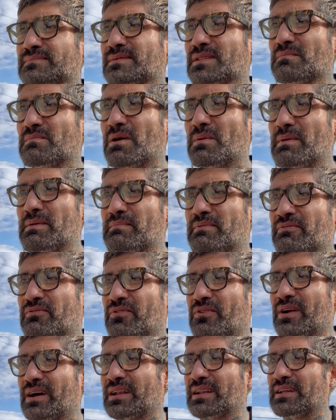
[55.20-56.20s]
The moment
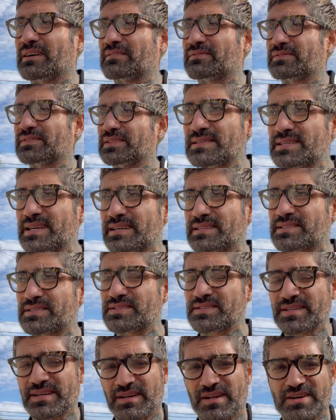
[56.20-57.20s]
before I left Texas
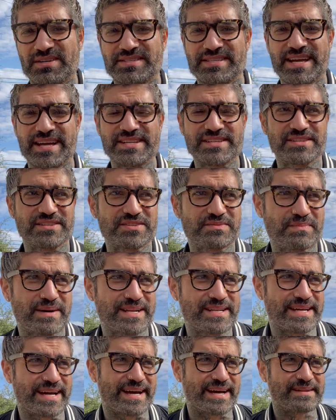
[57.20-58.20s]
to Los Angeles, my
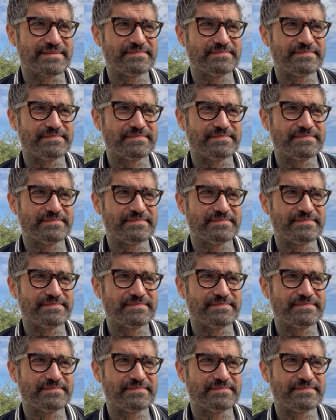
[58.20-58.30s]
dad